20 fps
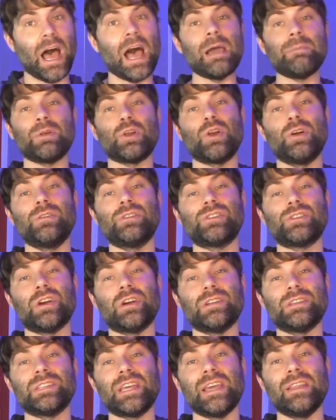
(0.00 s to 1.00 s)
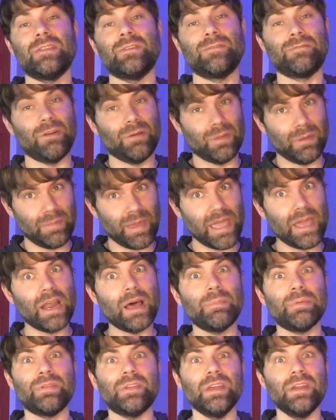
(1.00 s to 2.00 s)
I'm your host, Sean Taylor from the Made
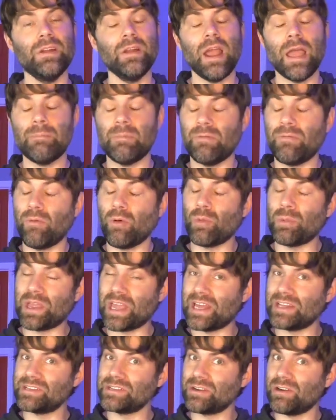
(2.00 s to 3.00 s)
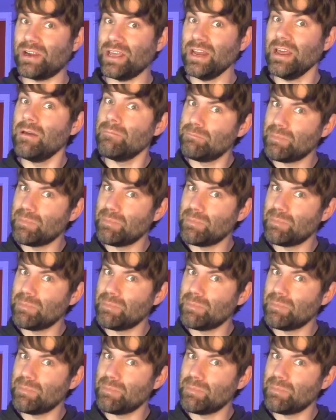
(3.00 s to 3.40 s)
Up Theater, and before we get started,